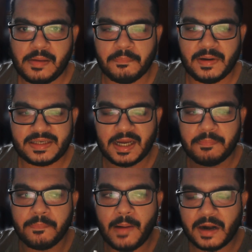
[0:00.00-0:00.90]
but a
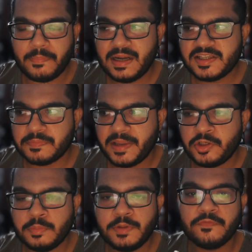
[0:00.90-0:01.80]
barbell is meant
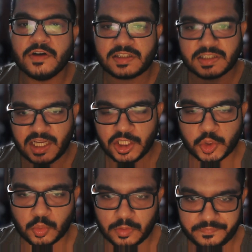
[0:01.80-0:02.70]
to be versatile
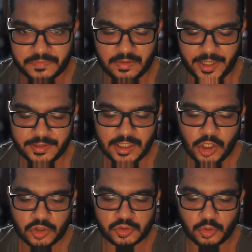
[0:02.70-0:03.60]
tool, right?
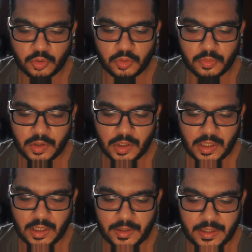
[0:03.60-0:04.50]
So
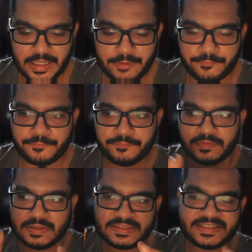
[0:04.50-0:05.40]
if
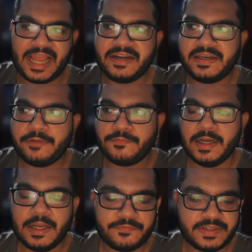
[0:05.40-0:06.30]

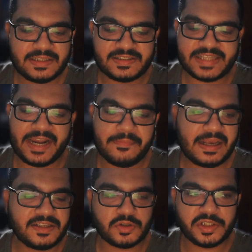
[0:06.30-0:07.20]
lifting
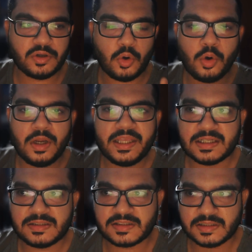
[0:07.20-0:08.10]
sandbag is your only
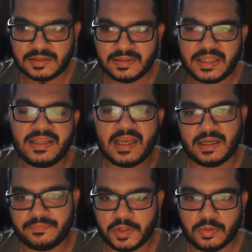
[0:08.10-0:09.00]
concern, then yeah,
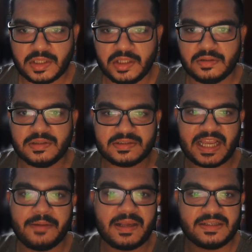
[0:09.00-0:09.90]
the
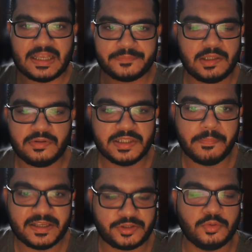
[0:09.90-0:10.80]
sandbag is absolutely the
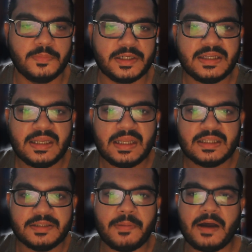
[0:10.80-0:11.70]
best tool. But
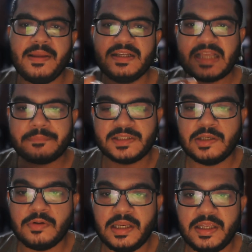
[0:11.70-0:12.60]
the barbell is
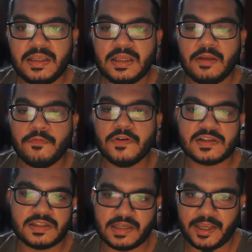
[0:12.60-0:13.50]
absolutely
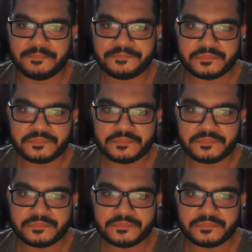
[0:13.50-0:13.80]
versatile.